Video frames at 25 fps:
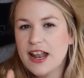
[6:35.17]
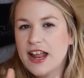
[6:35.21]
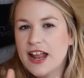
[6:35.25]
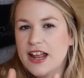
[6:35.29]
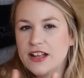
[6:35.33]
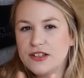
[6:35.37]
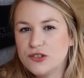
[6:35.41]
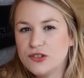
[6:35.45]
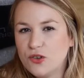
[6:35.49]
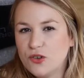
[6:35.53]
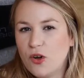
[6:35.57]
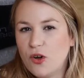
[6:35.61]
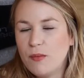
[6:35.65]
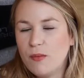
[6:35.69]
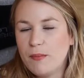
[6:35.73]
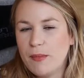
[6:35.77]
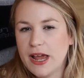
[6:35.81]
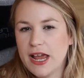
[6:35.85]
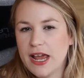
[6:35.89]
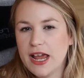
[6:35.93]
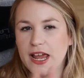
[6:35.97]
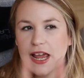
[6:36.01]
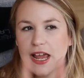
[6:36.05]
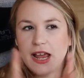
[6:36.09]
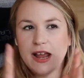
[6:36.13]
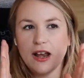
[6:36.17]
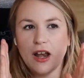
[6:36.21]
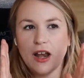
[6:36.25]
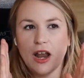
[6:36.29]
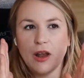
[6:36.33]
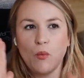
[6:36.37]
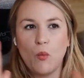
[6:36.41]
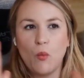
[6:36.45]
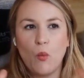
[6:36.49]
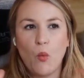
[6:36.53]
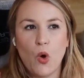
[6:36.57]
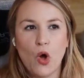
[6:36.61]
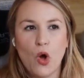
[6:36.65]
it's not making like
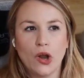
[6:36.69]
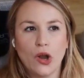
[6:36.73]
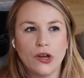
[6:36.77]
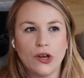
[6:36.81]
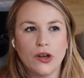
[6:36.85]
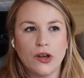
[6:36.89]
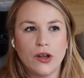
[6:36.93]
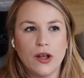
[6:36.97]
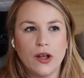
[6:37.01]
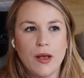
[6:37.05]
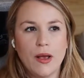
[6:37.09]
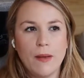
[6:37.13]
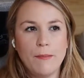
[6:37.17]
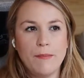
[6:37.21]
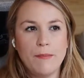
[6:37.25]
one